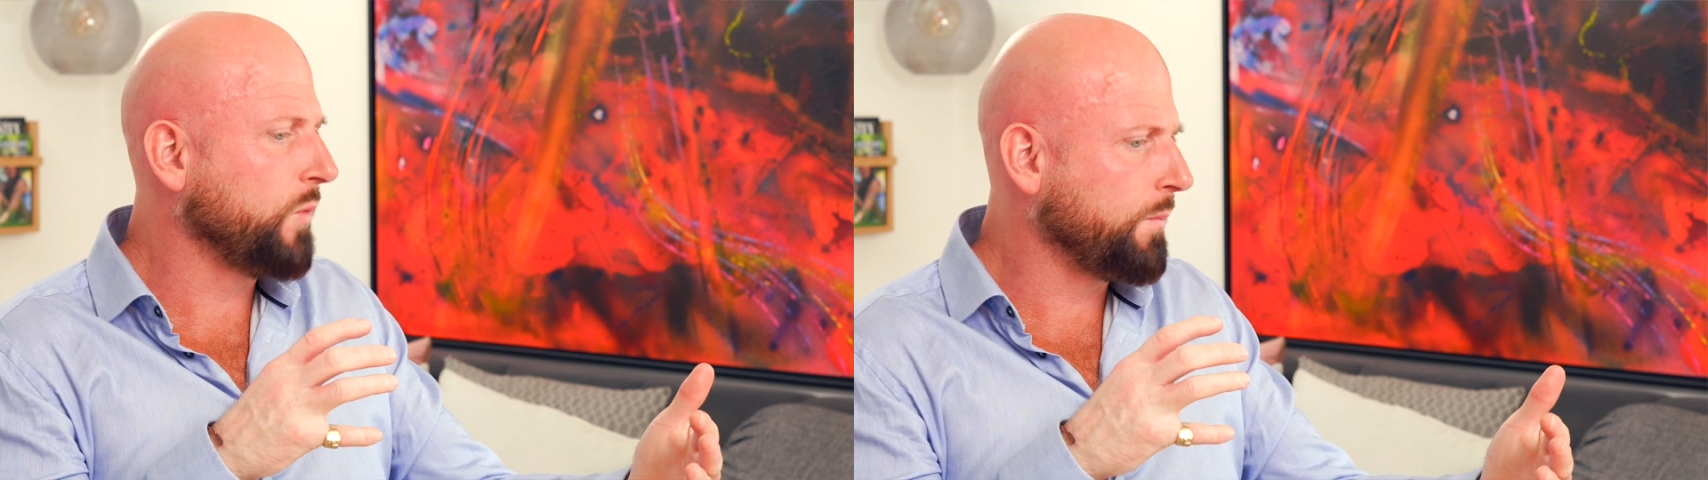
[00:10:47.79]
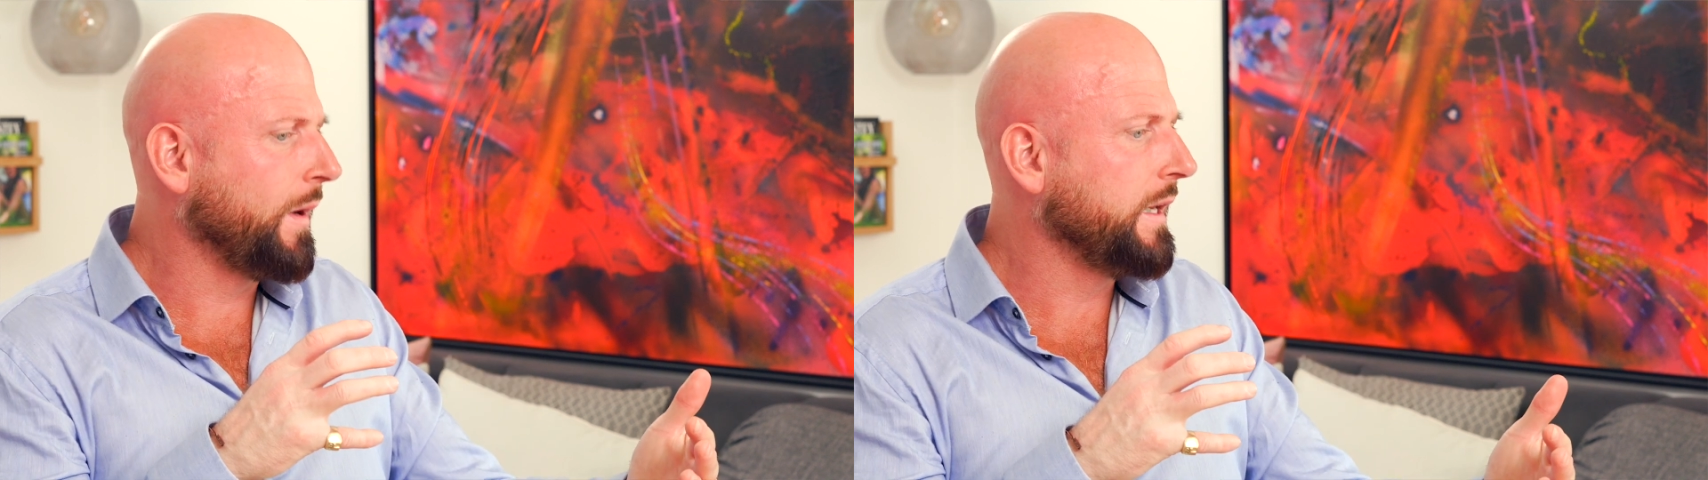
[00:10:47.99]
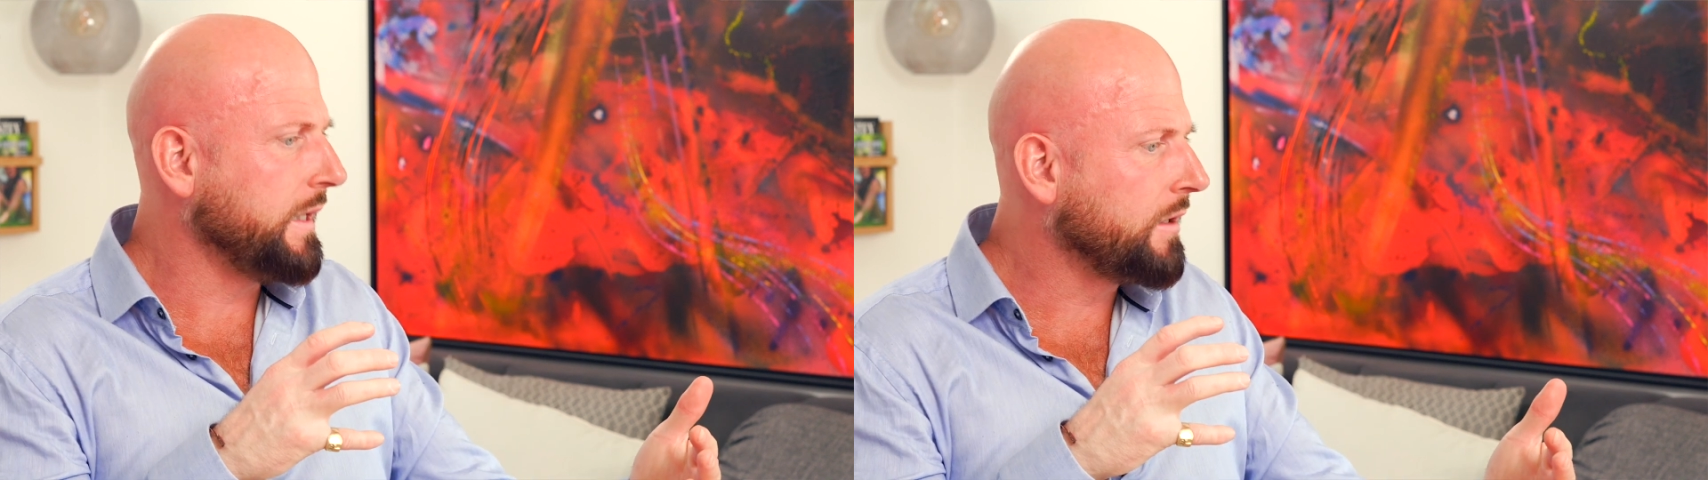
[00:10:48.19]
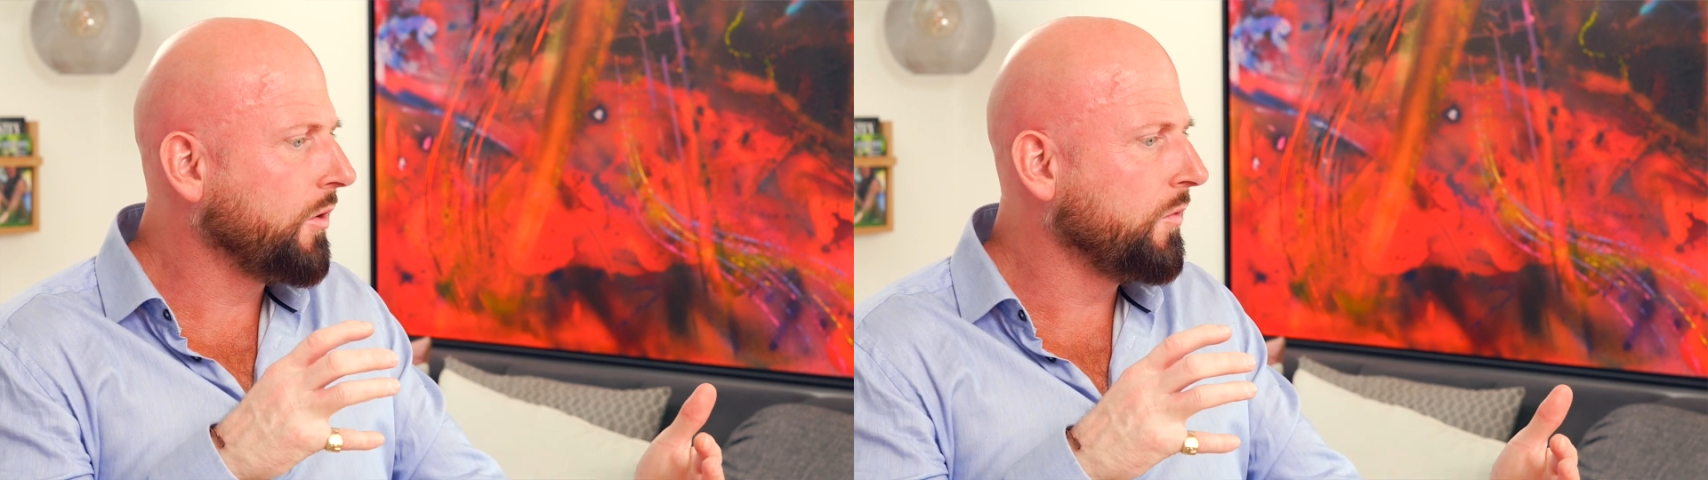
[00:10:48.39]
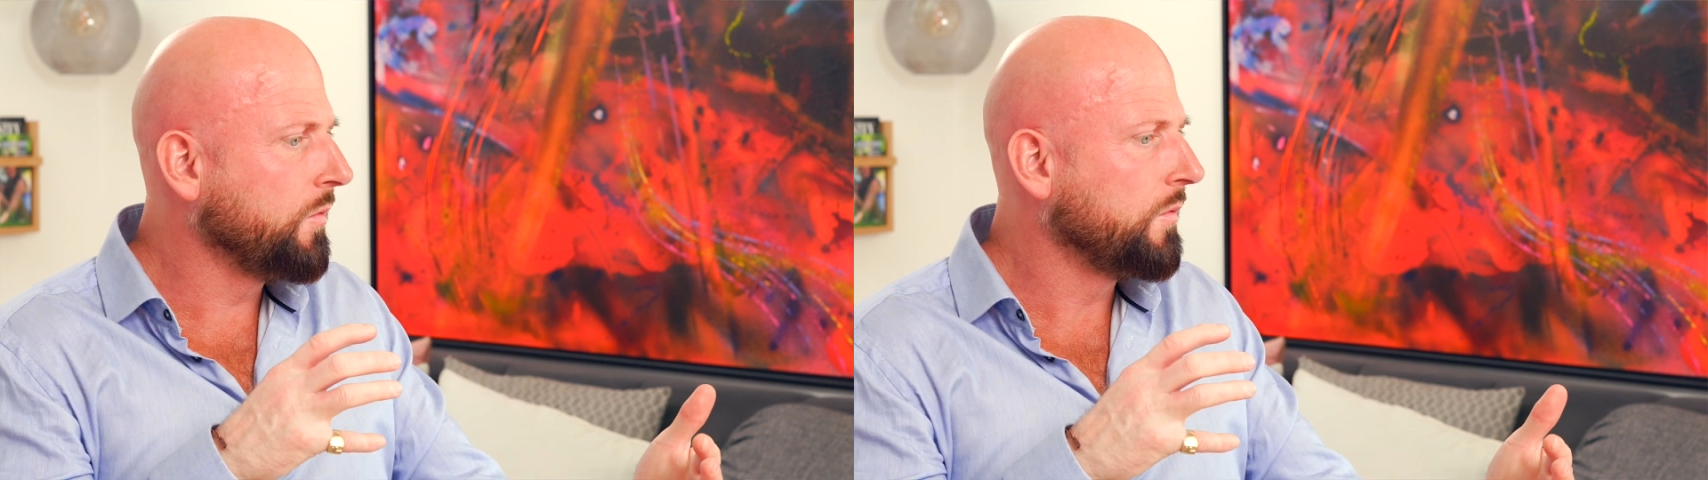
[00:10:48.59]
with my
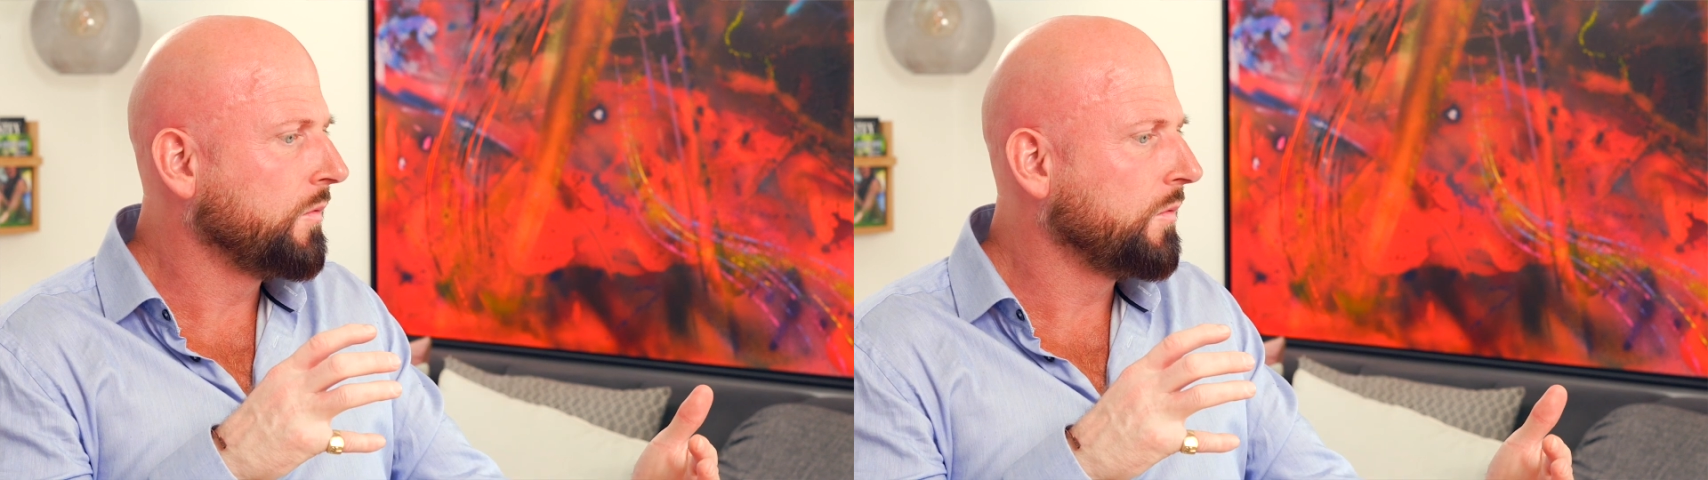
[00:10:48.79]
ego